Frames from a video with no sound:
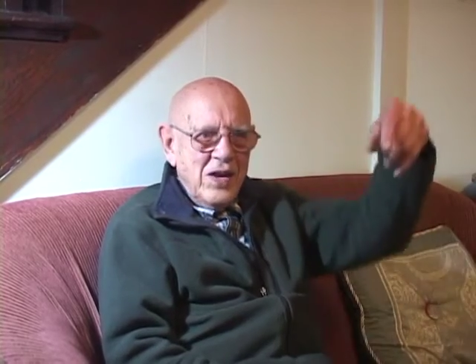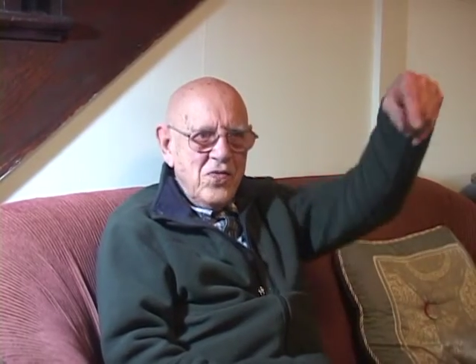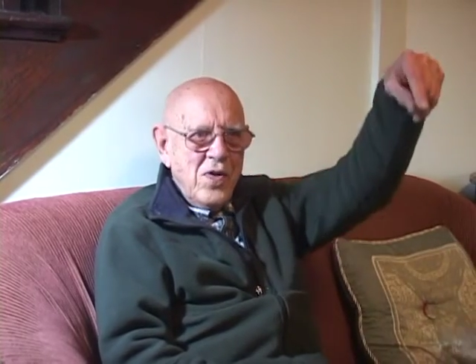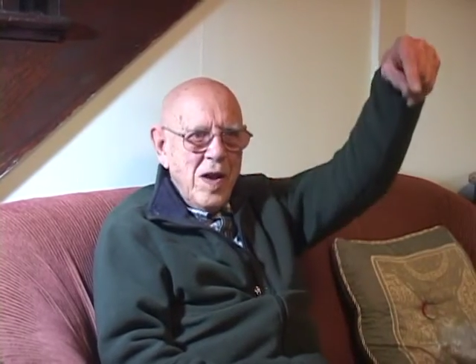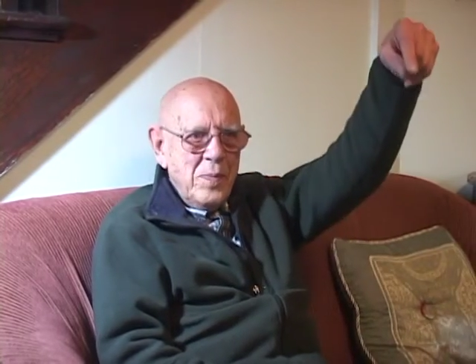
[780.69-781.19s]

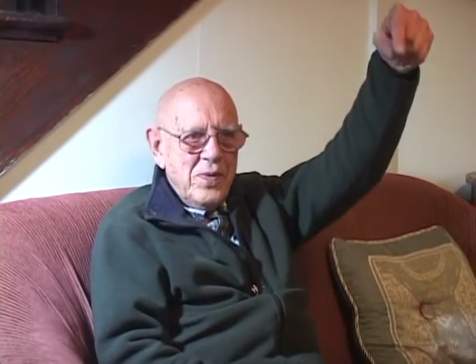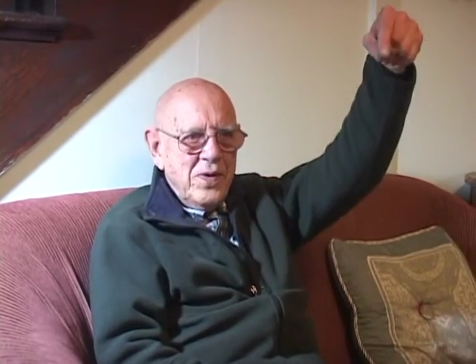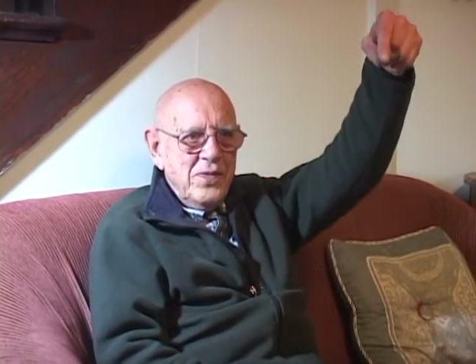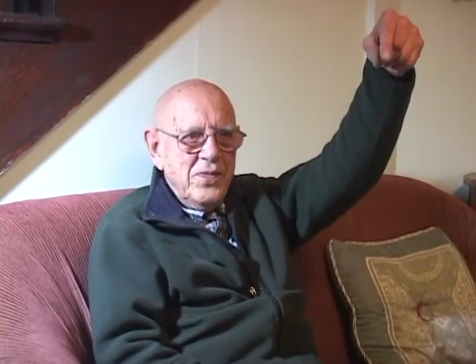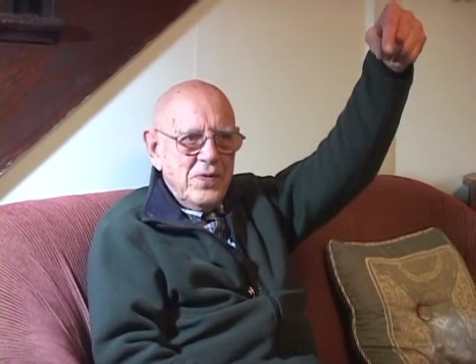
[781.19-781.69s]
drop
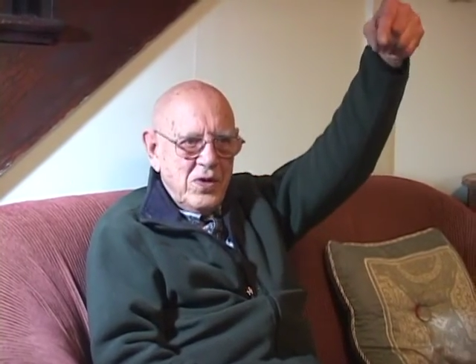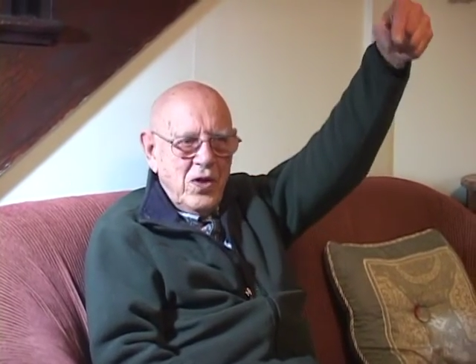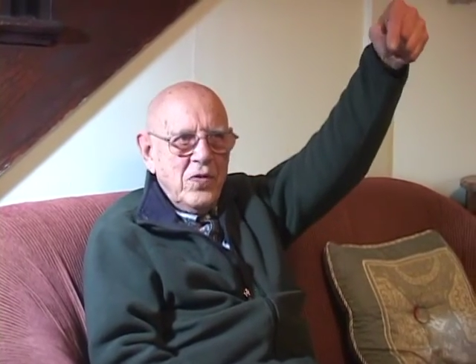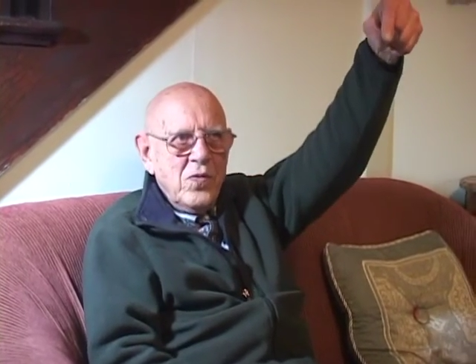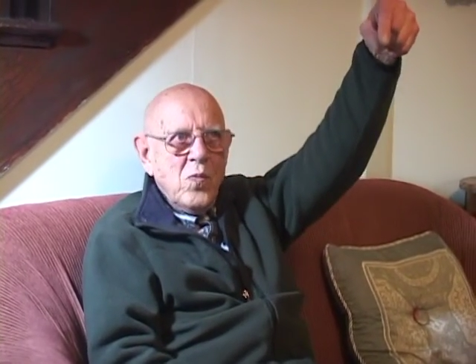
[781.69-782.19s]
of
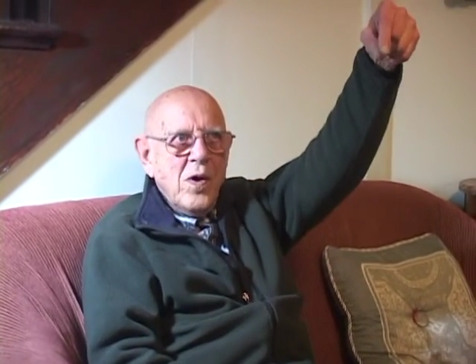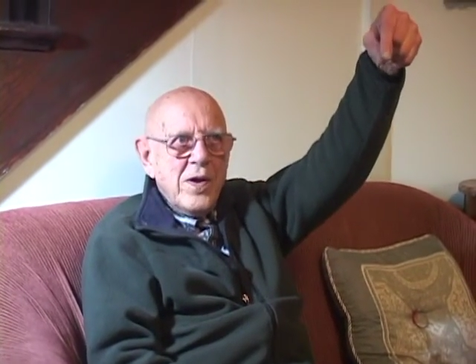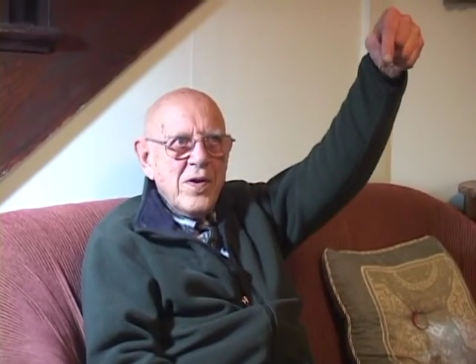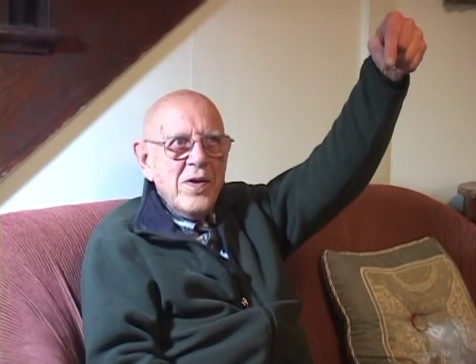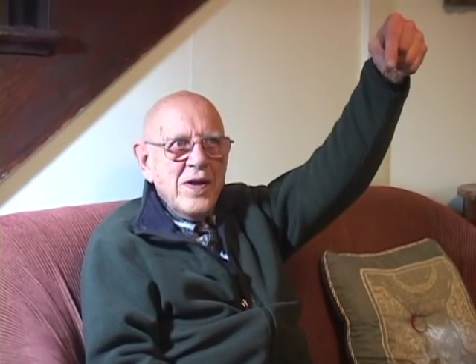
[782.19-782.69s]
colored
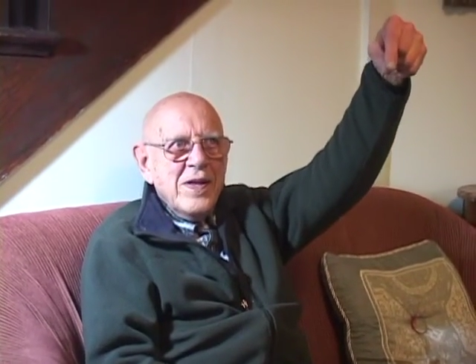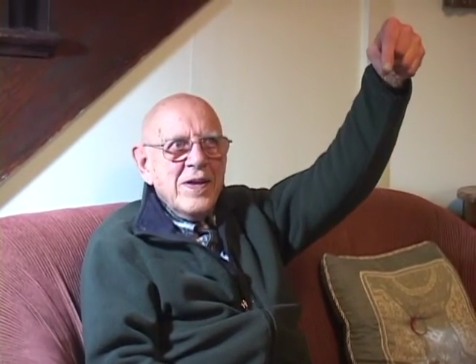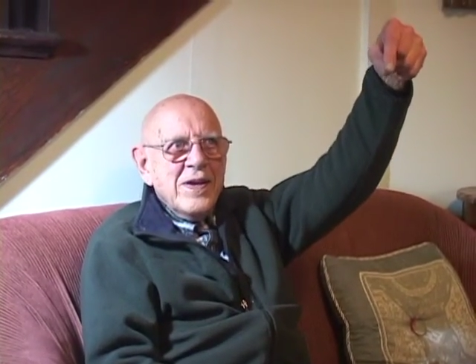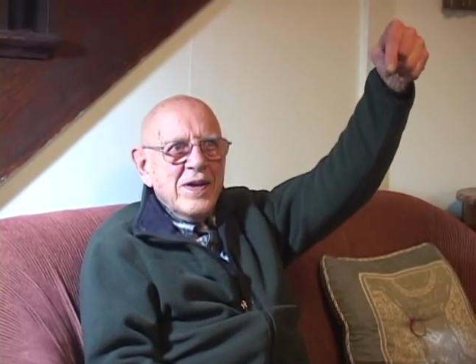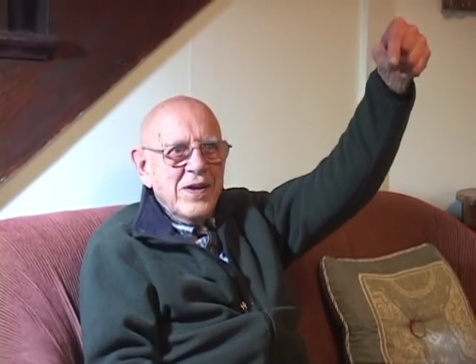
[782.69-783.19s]
water
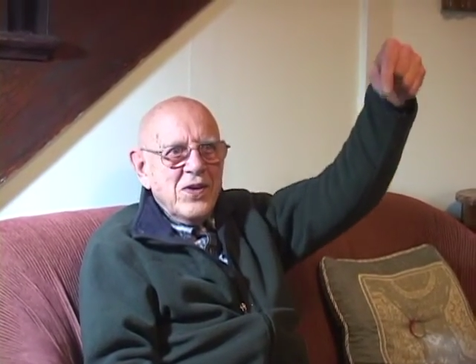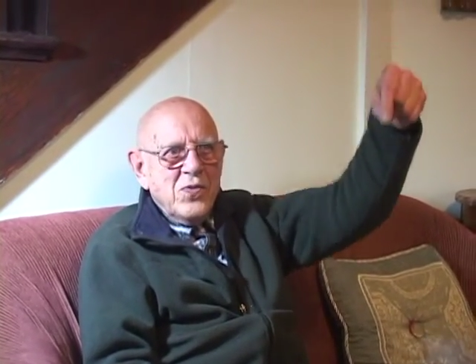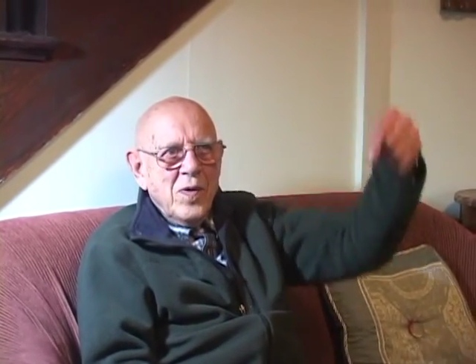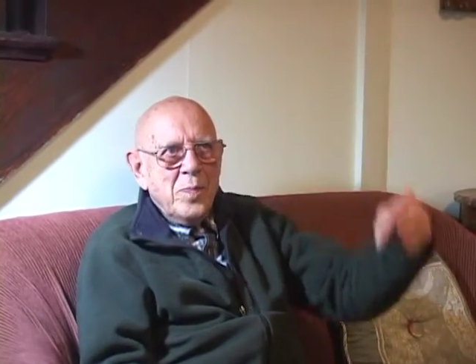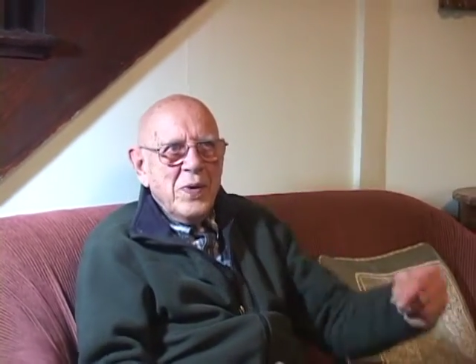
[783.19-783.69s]

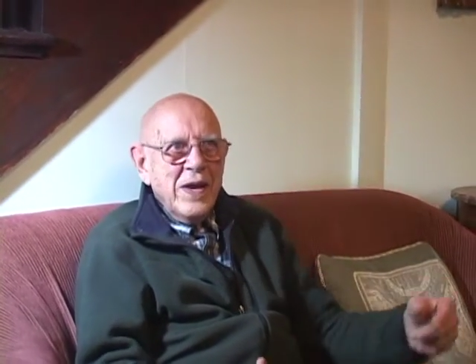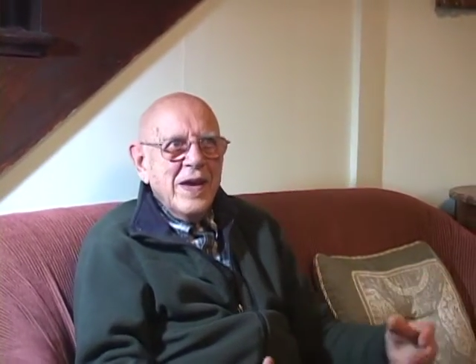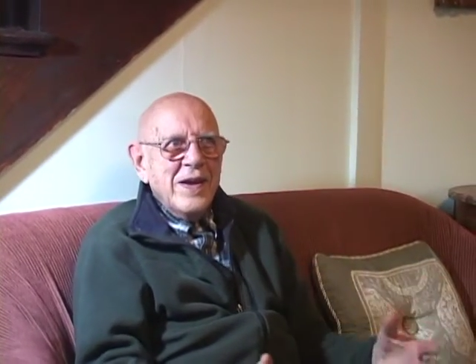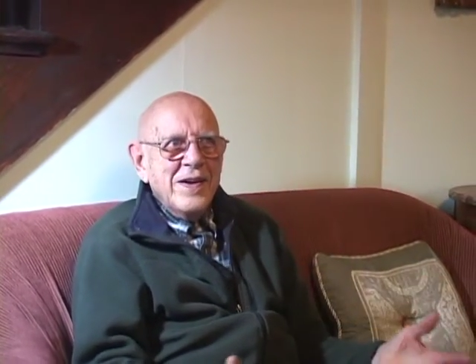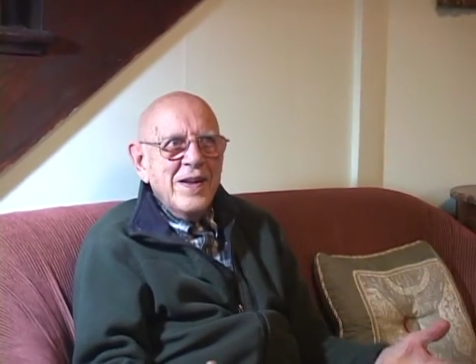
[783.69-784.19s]
into a
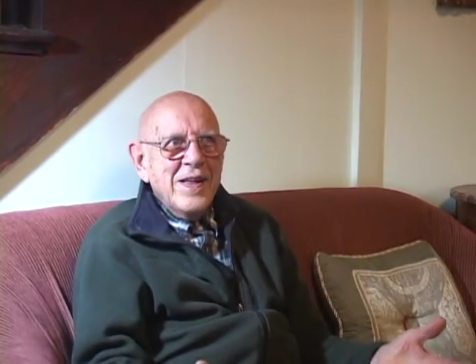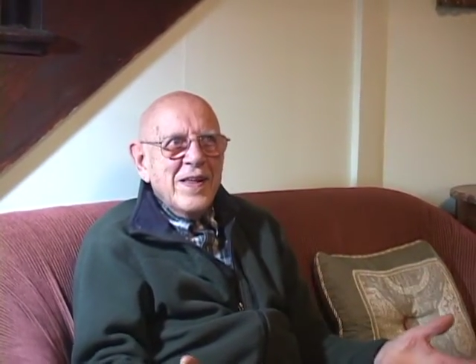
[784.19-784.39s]
pan.